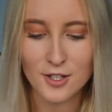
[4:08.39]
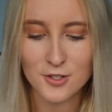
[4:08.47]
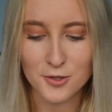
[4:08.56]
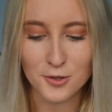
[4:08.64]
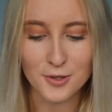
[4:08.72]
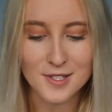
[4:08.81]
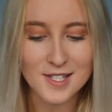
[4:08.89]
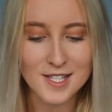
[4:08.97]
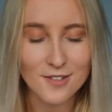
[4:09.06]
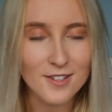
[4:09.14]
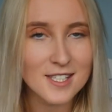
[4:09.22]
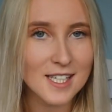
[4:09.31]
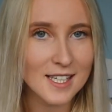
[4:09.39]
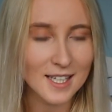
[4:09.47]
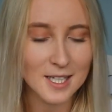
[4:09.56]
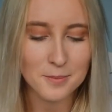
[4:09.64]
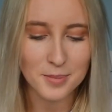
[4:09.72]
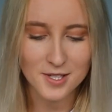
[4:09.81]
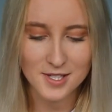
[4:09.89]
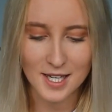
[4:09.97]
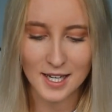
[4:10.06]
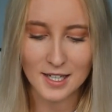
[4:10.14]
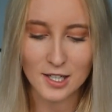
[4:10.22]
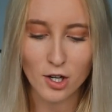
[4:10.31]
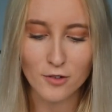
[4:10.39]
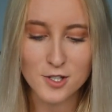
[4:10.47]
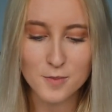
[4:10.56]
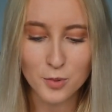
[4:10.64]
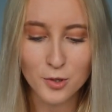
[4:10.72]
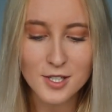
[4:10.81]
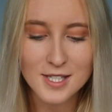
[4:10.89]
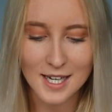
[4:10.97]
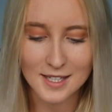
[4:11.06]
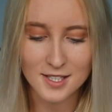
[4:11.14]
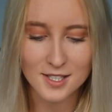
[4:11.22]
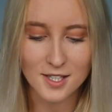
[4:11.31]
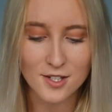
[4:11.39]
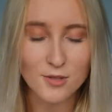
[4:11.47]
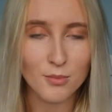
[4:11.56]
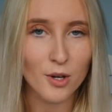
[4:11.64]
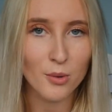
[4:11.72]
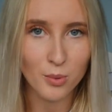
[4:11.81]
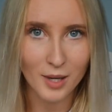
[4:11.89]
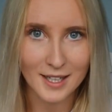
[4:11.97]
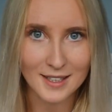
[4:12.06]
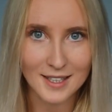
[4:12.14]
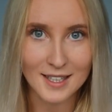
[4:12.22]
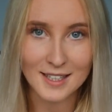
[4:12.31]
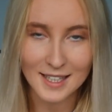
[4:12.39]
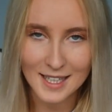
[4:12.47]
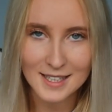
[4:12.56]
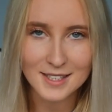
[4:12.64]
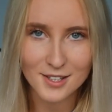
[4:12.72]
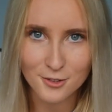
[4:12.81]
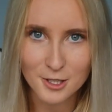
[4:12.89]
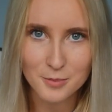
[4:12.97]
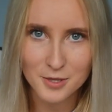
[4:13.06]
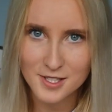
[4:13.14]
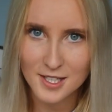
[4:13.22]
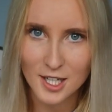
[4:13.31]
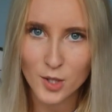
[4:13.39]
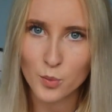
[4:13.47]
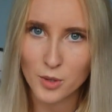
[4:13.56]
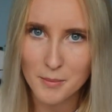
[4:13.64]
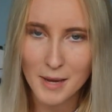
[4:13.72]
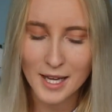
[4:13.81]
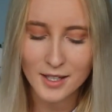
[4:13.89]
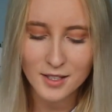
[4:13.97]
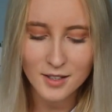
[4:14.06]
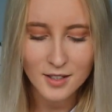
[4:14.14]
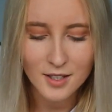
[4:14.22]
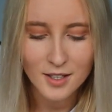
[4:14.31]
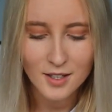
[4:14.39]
So seventy-nine percent of sports editors were white and eighty-three percent were men.